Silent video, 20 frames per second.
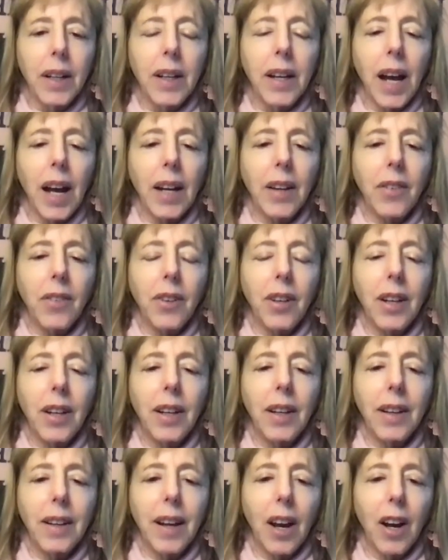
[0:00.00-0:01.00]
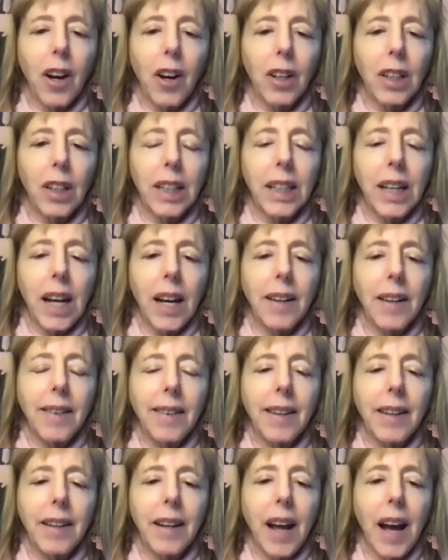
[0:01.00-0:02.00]
early
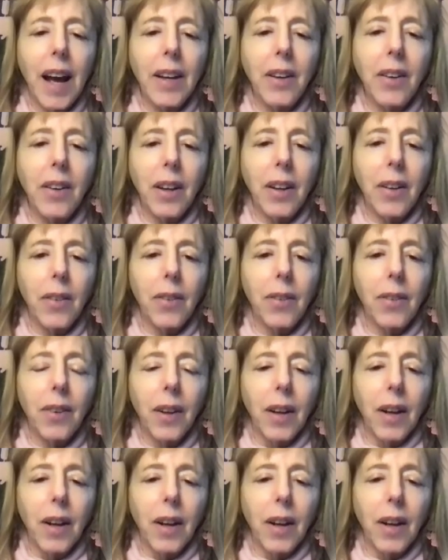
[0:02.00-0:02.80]
1990s,